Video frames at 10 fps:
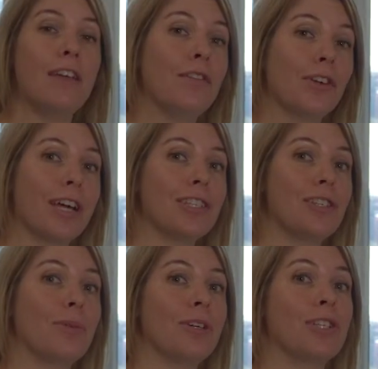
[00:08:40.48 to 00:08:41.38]
And if your
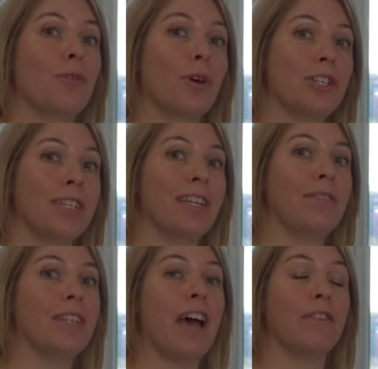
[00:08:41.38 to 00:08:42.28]
customer is fortunate
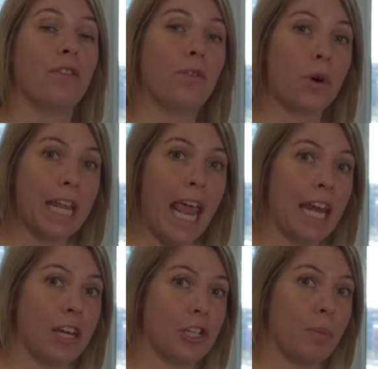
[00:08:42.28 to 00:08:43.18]
enough to have a
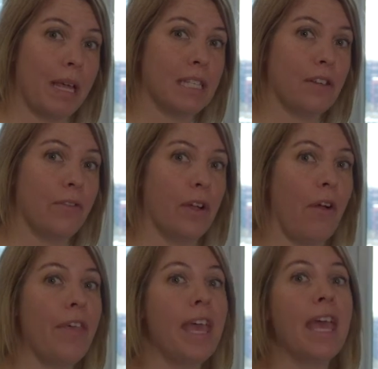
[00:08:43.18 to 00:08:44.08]
48-inch space to
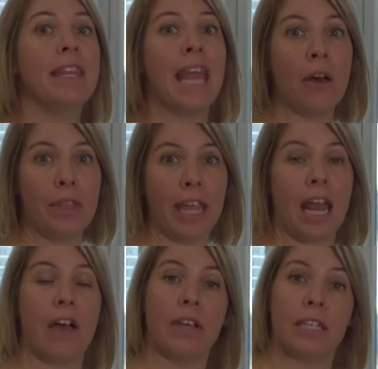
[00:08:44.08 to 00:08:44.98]
fill, now they
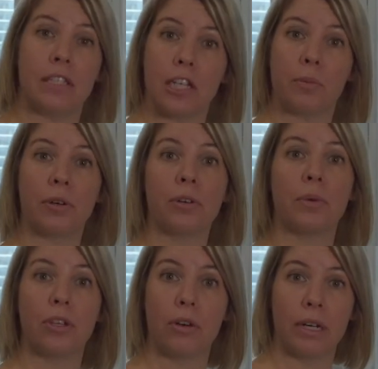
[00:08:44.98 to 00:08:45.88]
can have a 6-burner
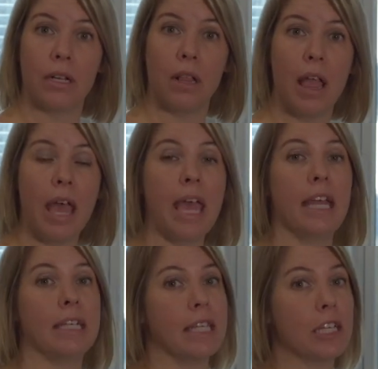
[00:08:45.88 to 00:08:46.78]
with a grill,
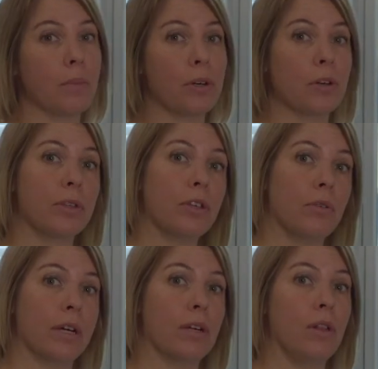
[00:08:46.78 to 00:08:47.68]
a 6-burner with a
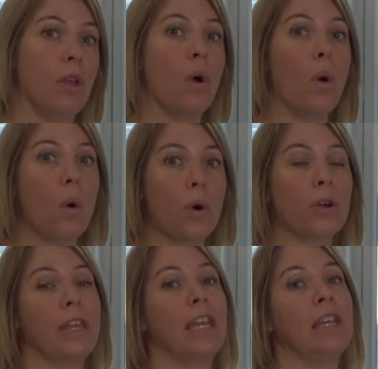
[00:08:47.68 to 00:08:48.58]
griddle,
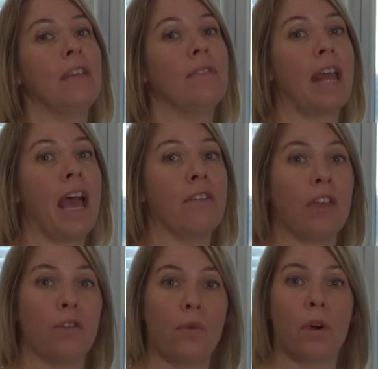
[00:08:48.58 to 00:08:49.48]
or they could even have
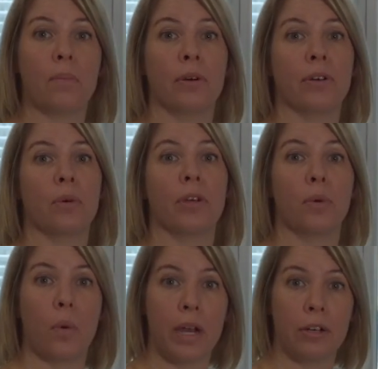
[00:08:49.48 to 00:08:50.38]
a 4-burner
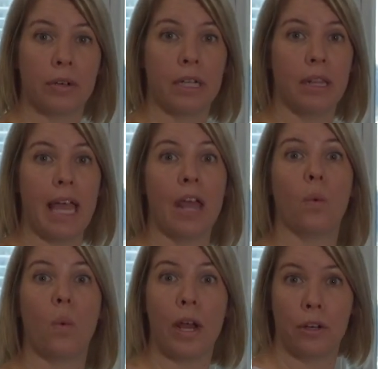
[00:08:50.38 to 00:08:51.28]
with 1 grill
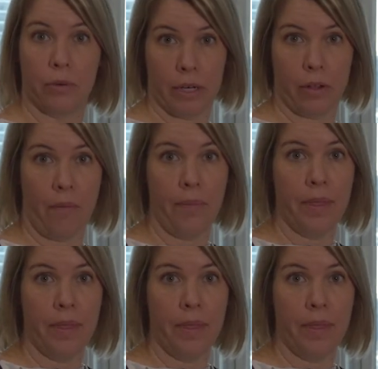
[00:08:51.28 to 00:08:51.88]
and 1 griddle.